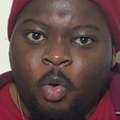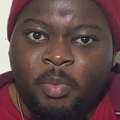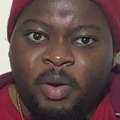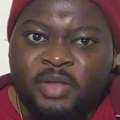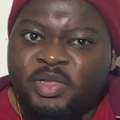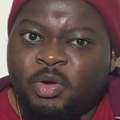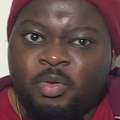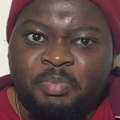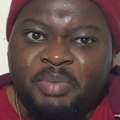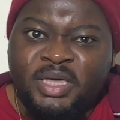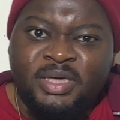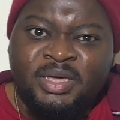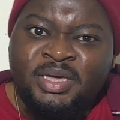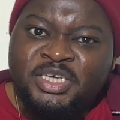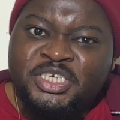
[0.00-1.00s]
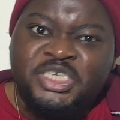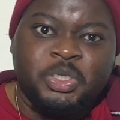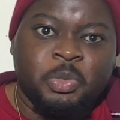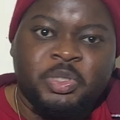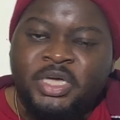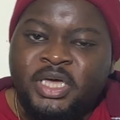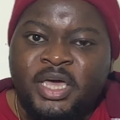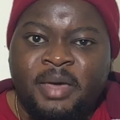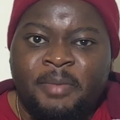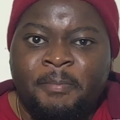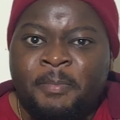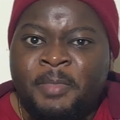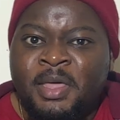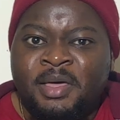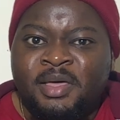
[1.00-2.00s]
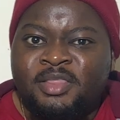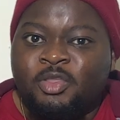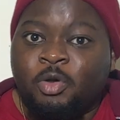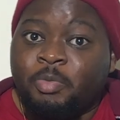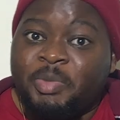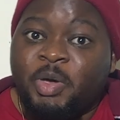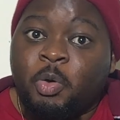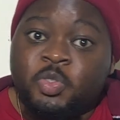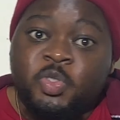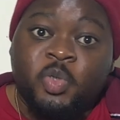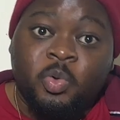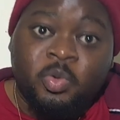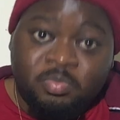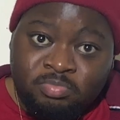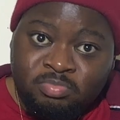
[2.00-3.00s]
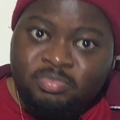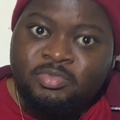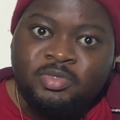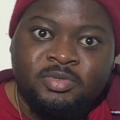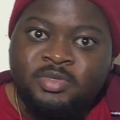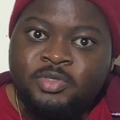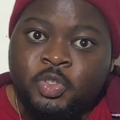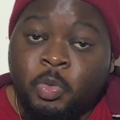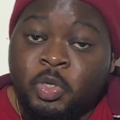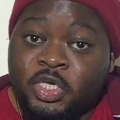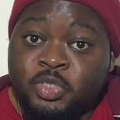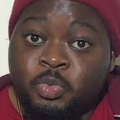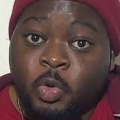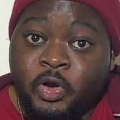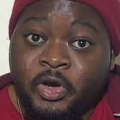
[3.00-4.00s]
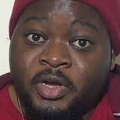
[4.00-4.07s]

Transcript: the Oba, they would be shielding him, they would be also doing his